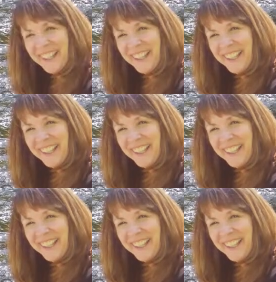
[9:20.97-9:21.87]

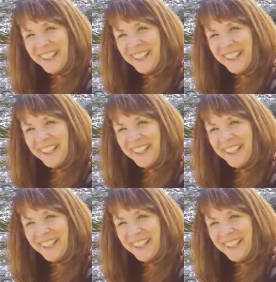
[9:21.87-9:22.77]

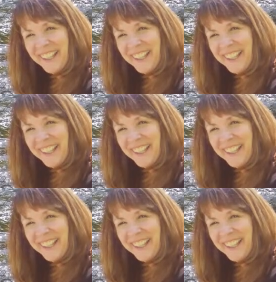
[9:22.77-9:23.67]

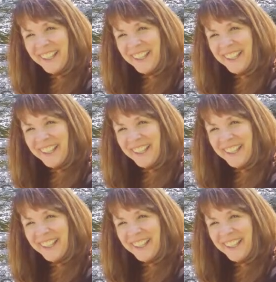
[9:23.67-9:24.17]
Nobody speaks.